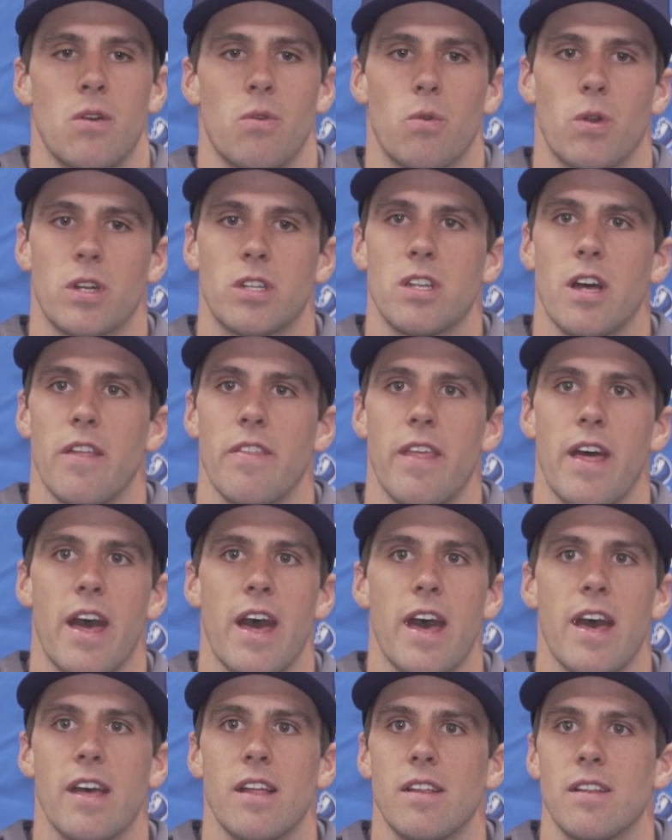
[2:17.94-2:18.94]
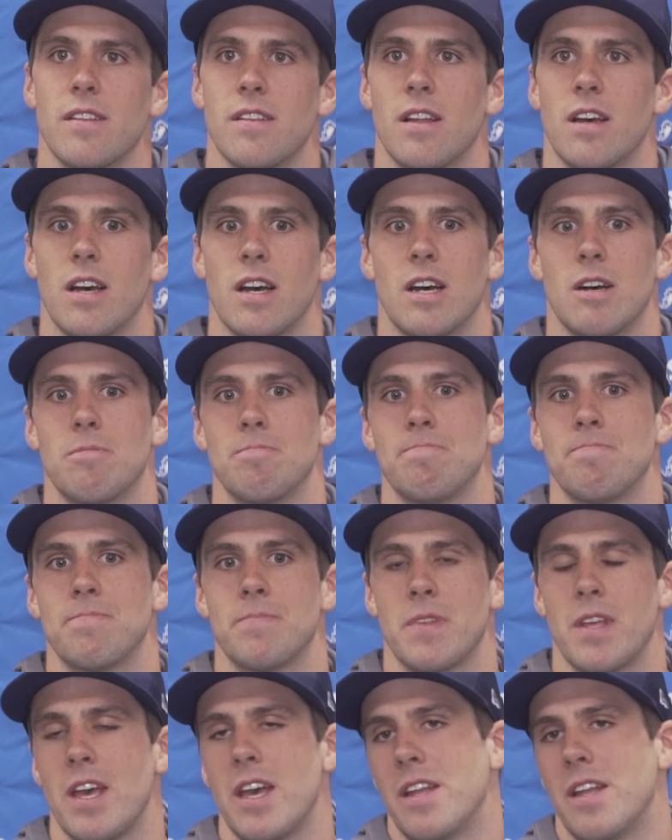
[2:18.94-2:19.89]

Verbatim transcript: worked on that. Um,